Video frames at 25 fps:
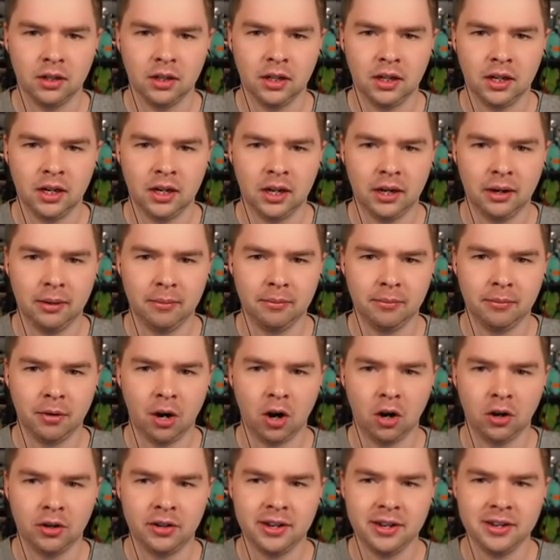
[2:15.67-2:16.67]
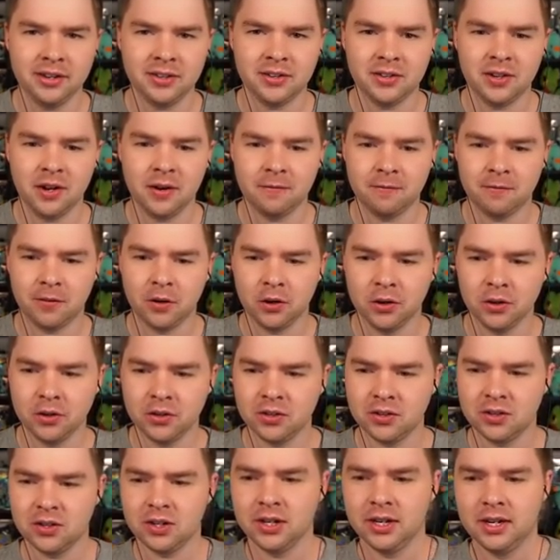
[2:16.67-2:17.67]
um, Arceus stuff
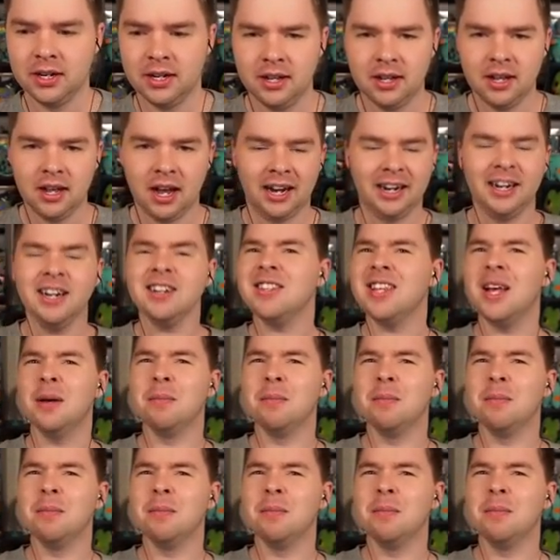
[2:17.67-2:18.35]
first? I guess